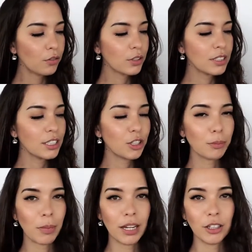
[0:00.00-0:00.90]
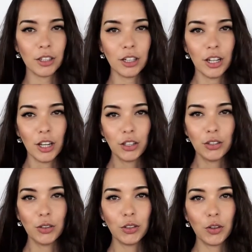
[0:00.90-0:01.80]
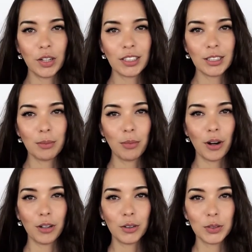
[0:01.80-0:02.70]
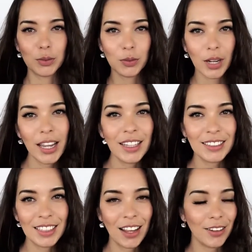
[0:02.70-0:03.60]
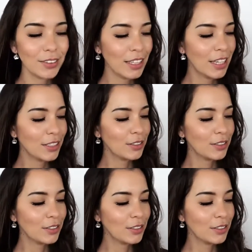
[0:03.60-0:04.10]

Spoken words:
For C sharp minor, you'll notice the bar goes way down.